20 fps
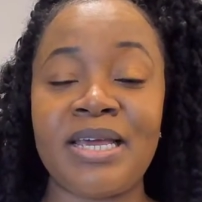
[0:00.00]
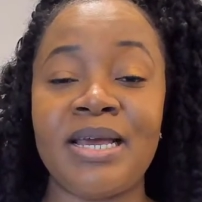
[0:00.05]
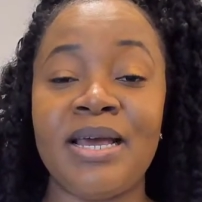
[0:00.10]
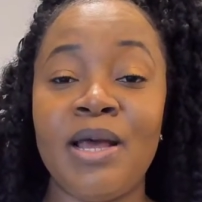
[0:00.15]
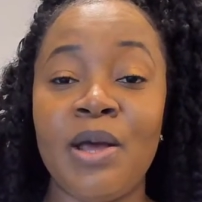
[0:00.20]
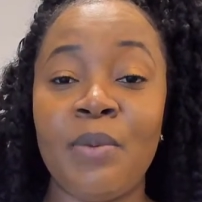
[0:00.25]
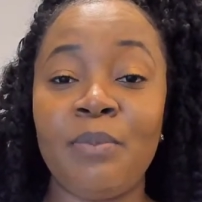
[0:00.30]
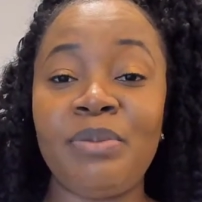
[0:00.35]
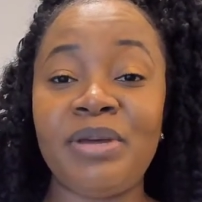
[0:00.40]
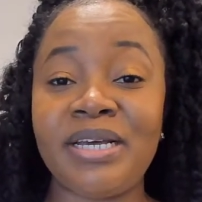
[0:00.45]

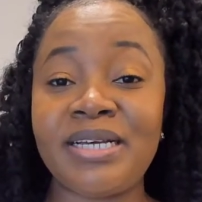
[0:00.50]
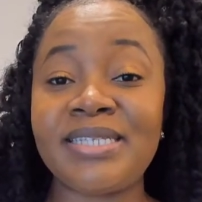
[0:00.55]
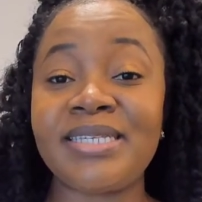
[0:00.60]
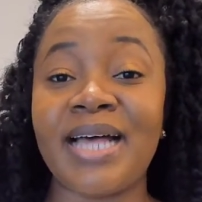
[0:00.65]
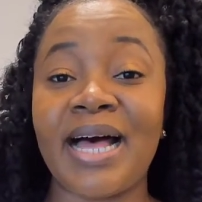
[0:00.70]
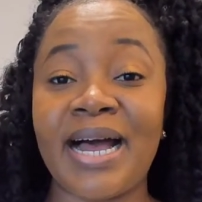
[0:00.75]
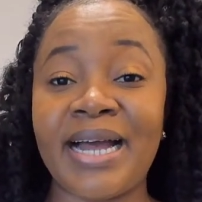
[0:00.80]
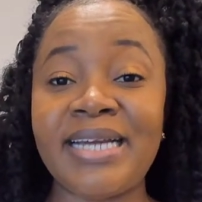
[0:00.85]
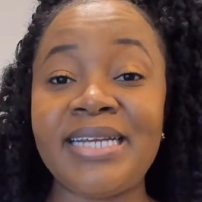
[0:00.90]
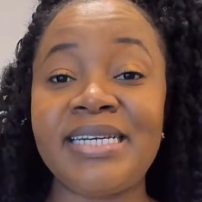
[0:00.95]
because
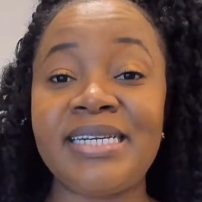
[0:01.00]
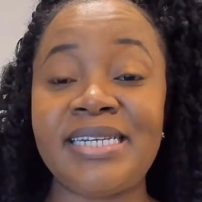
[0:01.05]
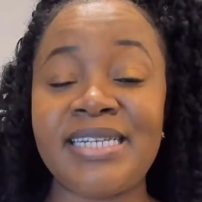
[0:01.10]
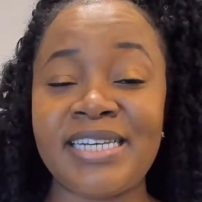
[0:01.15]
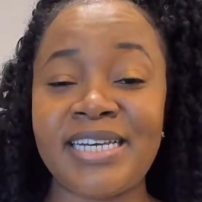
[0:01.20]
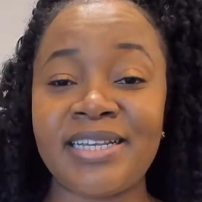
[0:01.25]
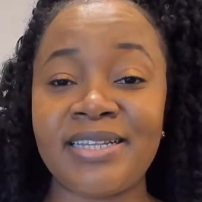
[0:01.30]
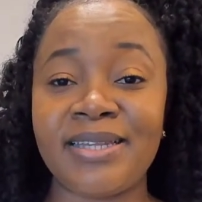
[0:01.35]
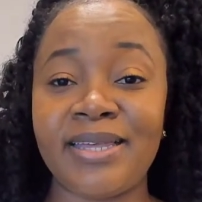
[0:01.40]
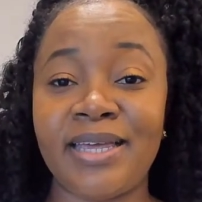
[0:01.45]

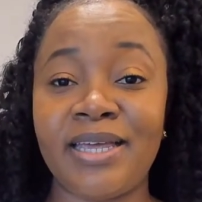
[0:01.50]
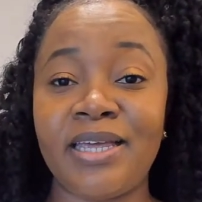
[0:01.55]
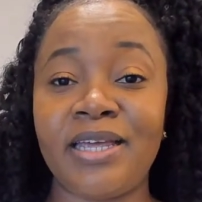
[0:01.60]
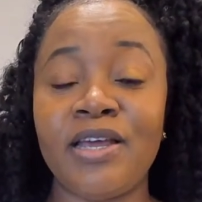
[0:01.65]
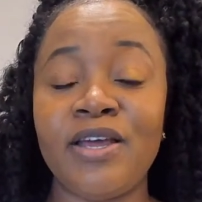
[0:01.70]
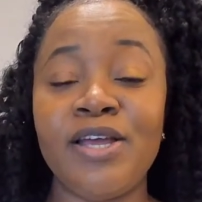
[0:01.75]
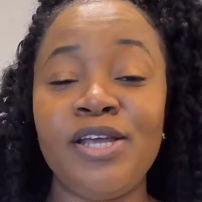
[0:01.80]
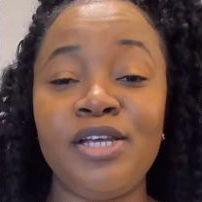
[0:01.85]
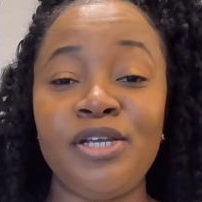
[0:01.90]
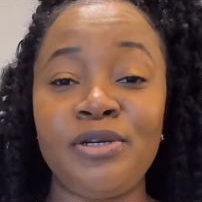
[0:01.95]
ideally,
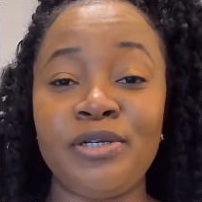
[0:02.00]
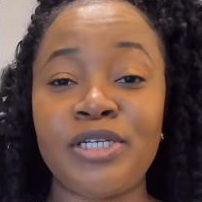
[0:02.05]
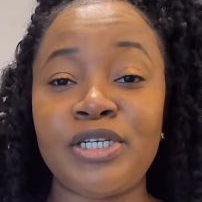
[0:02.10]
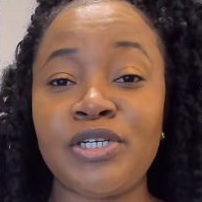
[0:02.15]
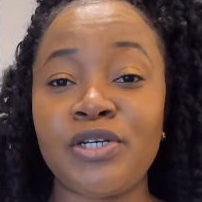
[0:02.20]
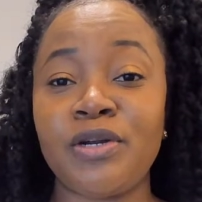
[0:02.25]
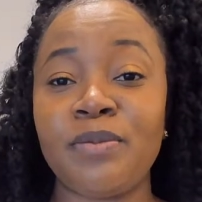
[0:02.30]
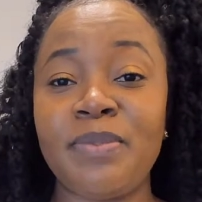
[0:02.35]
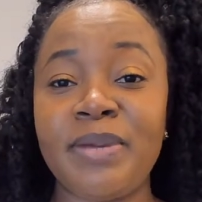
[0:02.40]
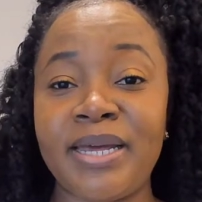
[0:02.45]
you should
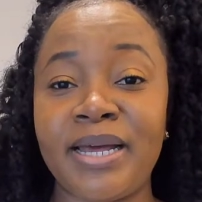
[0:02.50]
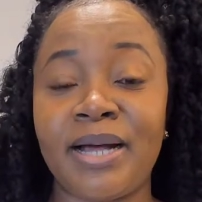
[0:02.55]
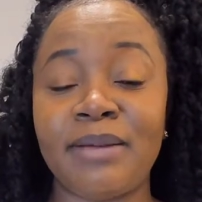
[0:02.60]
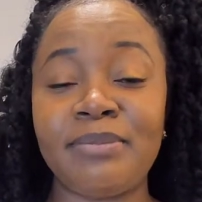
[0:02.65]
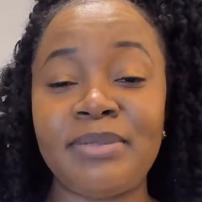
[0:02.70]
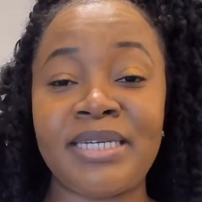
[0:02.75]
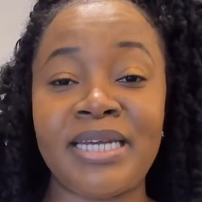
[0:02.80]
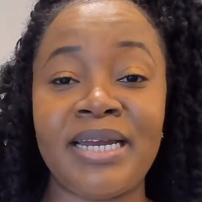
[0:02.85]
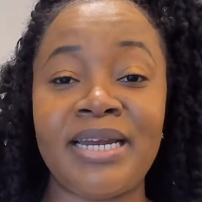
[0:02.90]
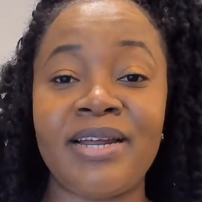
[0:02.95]
be
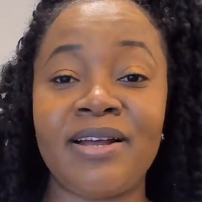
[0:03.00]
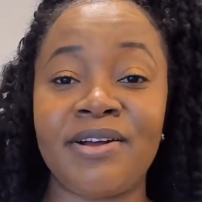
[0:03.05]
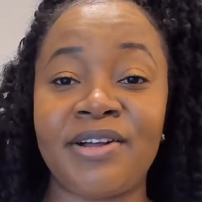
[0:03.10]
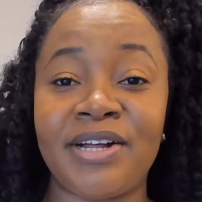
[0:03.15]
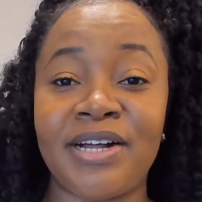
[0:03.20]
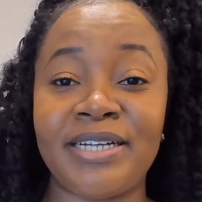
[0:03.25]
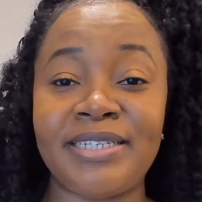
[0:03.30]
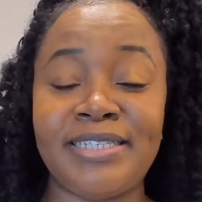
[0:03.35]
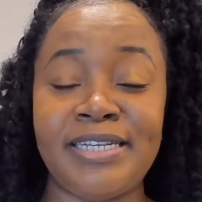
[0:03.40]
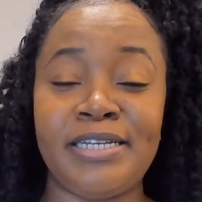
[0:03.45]
updating
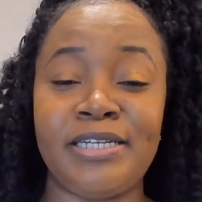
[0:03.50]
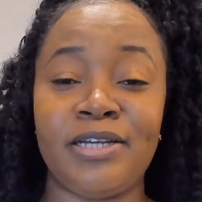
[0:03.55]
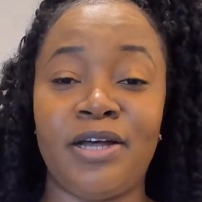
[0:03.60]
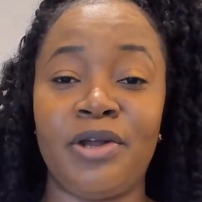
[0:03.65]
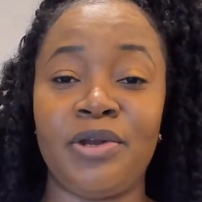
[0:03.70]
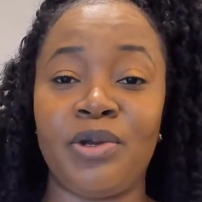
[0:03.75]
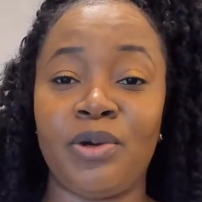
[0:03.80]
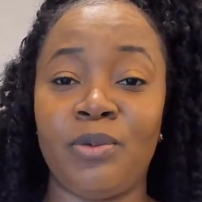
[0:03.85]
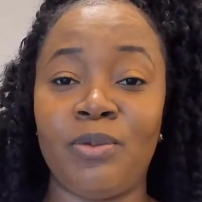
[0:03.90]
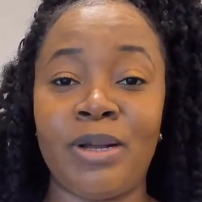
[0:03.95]
content on your
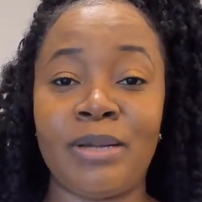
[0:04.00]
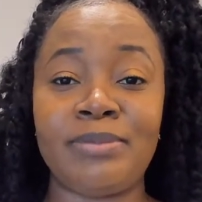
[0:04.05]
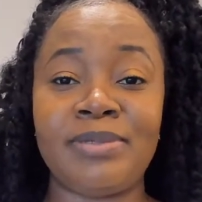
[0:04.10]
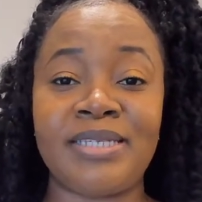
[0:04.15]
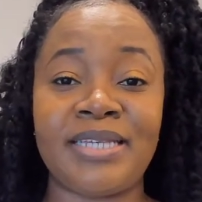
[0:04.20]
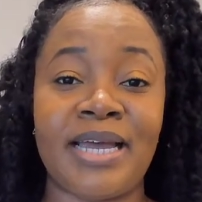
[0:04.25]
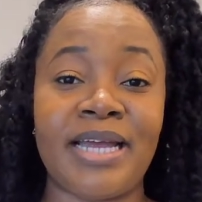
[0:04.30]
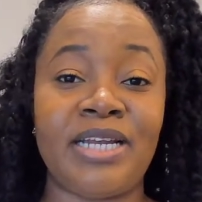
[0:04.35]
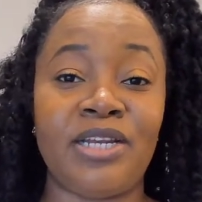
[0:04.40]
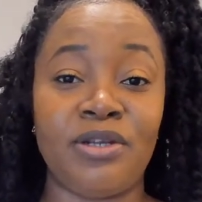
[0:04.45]
website
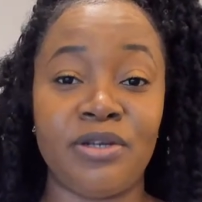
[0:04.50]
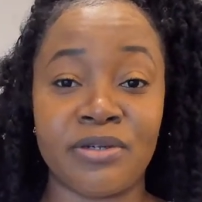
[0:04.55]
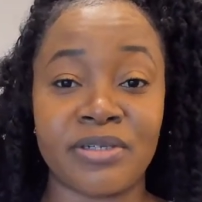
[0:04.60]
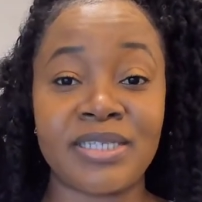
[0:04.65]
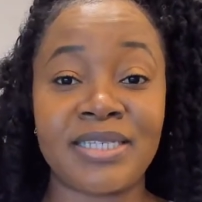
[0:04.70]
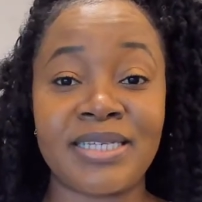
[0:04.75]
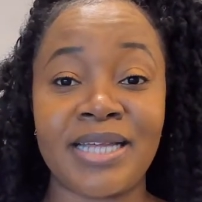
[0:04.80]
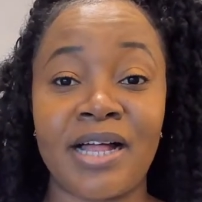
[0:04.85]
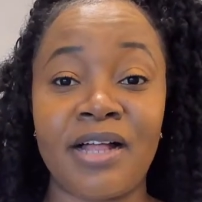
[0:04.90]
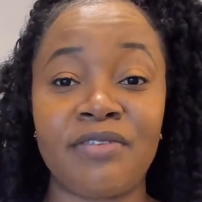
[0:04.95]

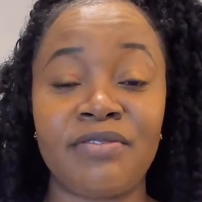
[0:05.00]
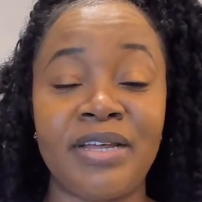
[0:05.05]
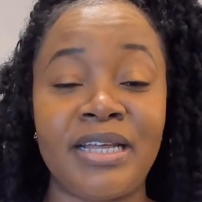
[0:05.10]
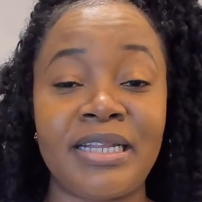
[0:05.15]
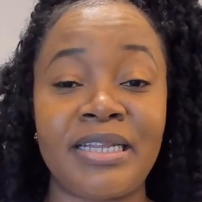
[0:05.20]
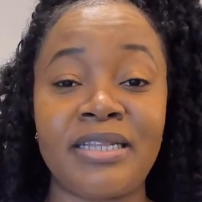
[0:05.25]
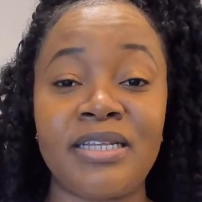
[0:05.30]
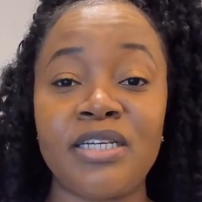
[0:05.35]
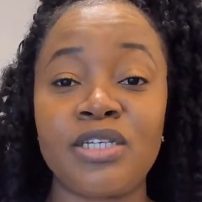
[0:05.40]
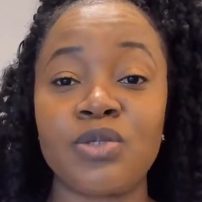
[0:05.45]
yourself at
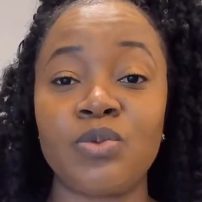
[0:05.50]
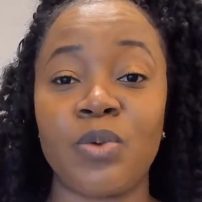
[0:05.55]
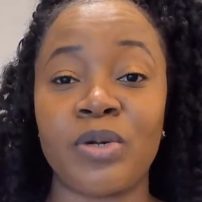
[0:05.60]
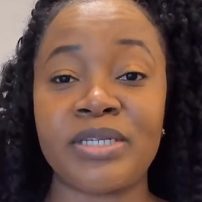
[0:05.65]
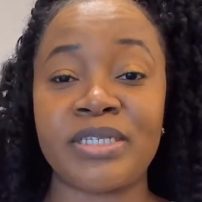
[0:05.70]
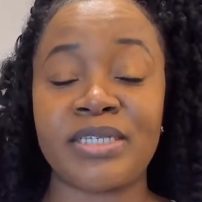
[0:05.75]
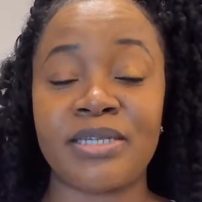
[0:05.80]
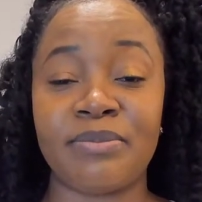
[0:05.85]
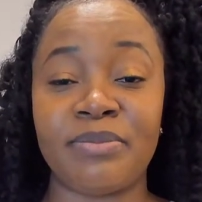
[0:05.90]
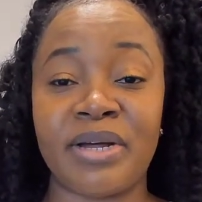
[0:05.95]
least once a
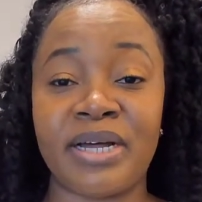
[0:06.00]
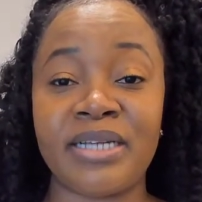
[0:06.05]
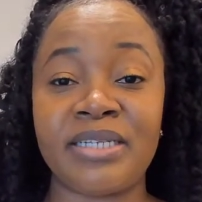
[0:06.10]
month